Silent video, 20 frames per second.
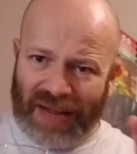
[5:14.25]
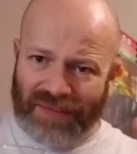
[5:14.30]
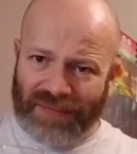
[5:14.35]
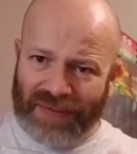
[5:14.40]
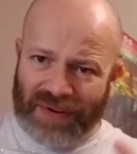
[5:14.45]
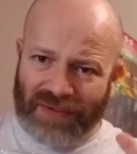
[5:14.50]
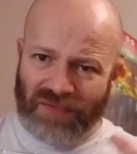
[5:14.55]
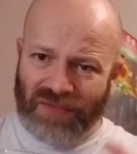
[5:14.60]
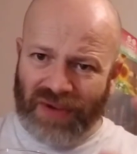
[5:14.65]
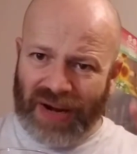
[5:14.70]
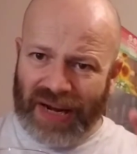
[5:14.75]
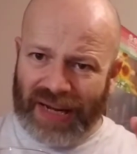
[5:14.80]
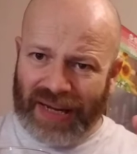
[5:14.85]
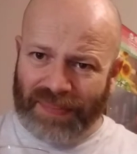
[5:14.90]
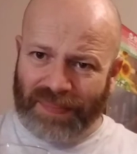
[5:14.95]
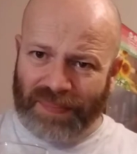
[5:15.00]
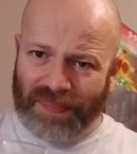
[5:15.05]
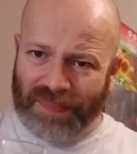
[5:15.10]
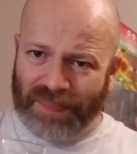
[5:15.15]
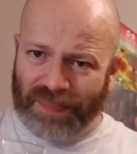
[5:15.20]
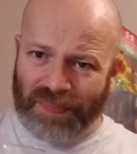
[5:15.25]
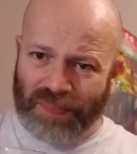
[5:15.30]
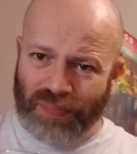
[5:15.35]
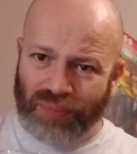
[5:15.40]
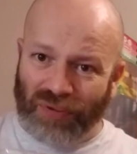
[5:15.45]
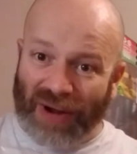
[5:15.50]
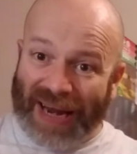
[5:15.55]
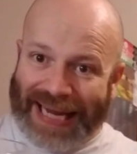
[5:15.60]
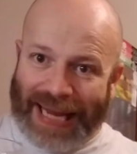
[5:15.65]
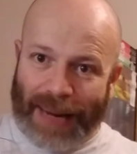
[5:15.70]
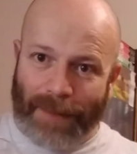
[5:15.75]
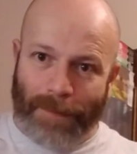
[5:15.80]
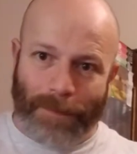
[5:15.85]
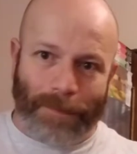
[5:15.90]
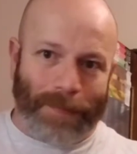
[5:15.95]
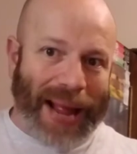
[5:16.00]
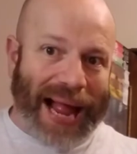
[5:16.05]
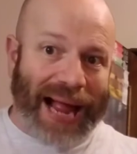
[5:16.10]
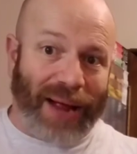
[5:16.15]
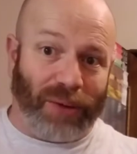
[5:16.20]
nothing really
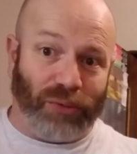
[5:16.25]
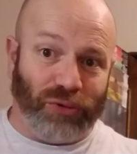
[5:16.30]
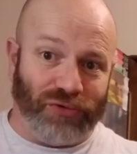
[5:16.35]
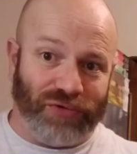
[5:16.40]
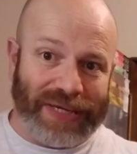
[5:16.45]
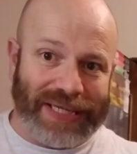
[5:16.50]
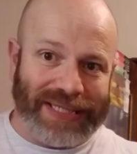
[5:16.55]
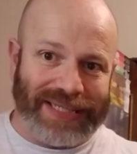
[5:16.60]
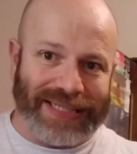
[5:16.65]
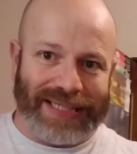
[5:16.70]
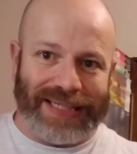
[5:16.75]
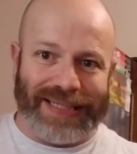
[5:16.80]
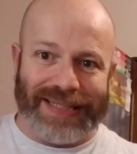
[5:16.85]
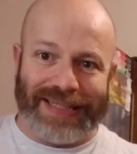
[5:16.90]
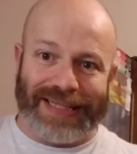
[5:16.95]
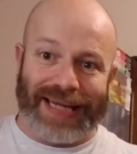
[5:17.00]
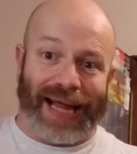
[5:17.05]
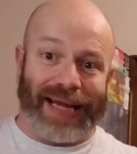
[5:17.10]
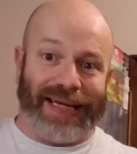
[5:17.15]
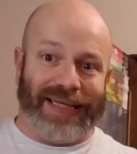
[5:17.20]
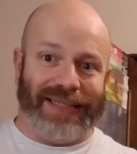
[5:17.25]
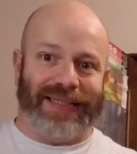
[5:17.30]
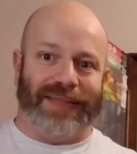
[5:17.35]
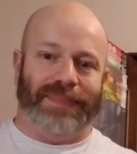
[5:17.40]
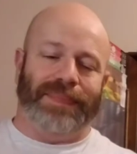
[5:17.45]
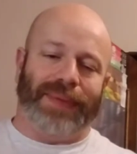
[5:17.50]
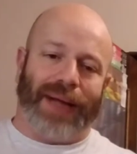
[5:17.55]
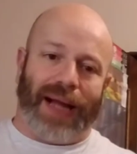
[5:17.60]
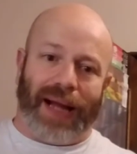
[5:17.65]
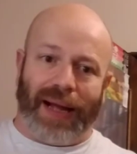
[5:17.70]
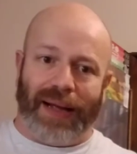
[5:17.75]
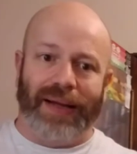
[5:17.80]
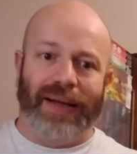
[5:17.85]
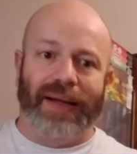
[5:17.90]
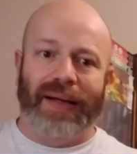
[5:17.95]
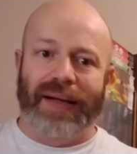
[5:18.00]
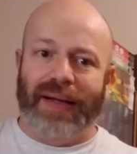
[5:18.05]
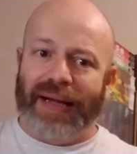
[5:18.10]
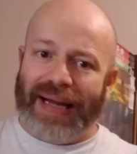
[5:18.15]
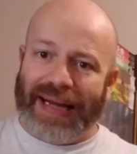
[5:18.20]
breaking boundaries in taste, but
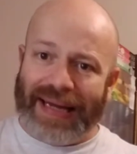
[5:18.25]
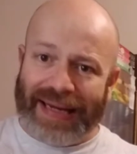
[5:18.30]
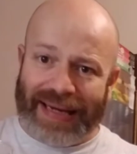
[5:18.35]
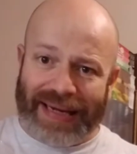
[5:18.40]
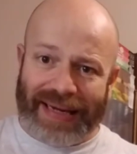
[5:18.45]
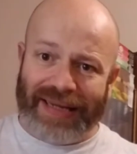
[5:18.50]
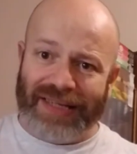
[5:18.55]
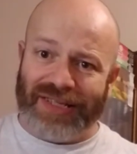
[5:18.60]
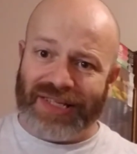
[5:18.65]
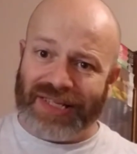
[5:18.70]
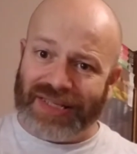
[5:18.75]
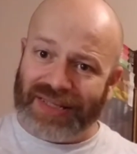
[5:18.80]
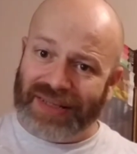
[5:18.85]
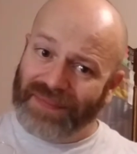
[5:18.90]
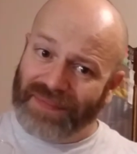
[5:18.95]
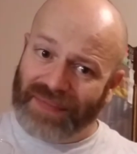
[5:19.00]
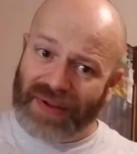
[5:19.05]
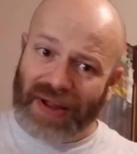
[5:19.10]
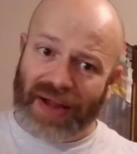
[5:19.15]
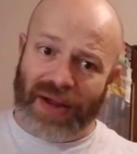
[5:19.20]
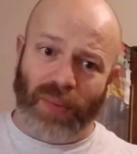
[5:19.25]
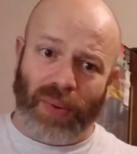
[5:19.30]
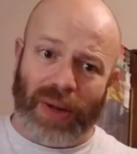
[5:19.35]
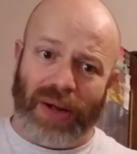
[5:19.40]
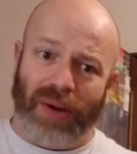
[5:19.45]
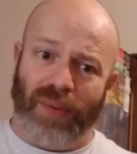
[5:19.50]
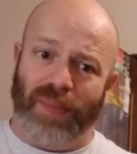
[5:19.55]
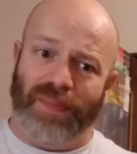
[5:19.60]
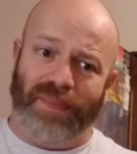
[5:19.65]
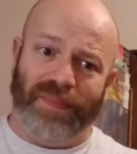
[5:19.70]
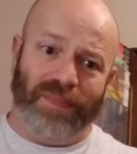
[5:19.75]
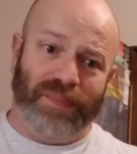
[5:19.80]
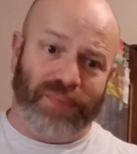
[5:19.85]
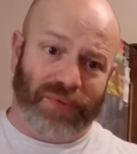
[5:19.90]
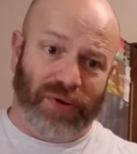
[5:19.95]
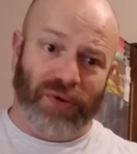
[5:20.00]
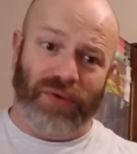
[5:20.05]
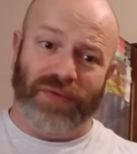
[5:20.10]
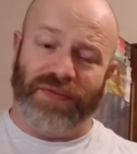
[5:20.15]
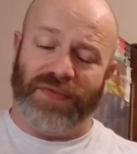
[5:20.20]
it is very well
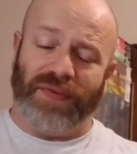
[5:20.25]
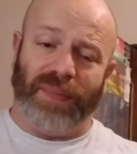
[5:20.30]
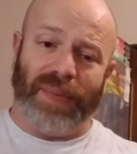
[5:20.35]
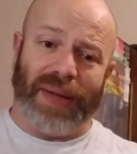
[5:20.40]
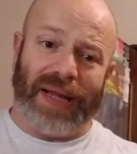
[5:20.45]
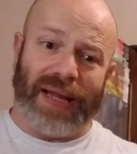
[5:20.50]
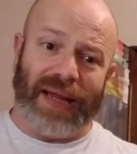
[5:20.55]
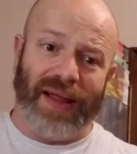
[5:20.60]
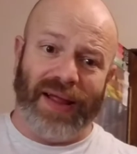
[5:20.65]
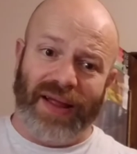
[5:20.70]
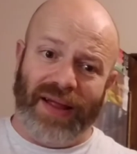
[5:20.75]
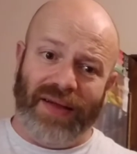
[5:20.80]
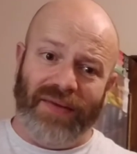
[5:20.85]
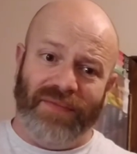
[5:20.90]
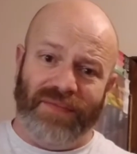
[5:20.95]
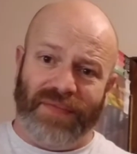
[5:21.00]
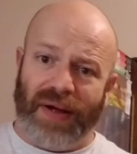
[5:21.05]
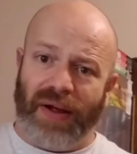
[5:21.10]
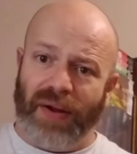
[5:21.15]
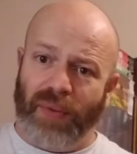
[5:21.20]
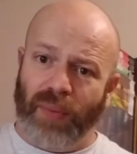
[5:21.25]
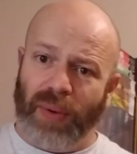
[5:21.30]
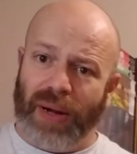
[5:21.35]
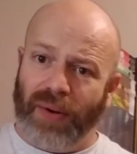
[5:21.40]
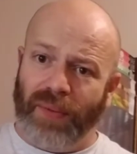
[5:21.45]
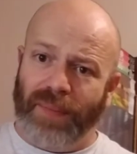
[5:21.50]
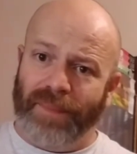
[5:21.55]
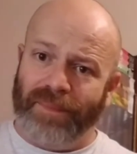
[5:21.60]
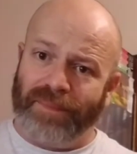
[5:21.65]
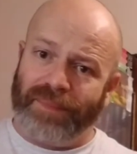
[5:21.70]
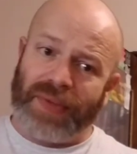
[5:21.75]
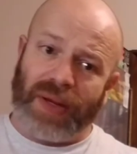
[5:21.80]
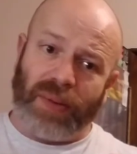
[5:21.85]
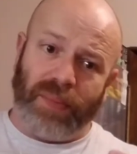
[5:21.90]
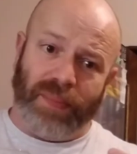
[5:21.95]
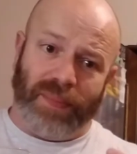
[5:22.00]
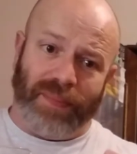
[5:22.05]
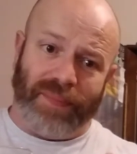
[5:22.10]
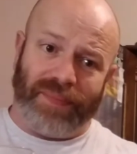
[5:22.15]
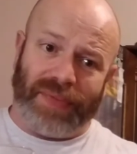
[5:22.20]
brewed for me, very well,
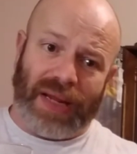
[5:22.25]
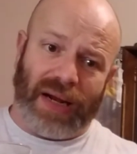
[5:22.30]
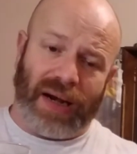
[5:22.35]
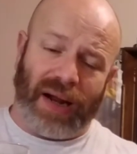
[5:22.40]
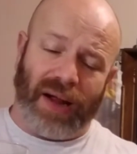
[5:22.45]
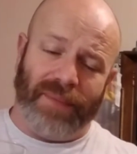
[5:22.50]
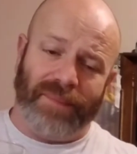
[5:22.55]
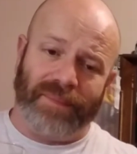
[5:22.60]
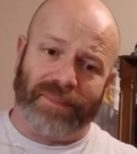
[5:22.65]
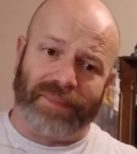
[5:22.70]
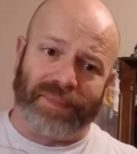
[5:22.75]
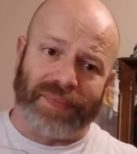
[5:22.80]
you know,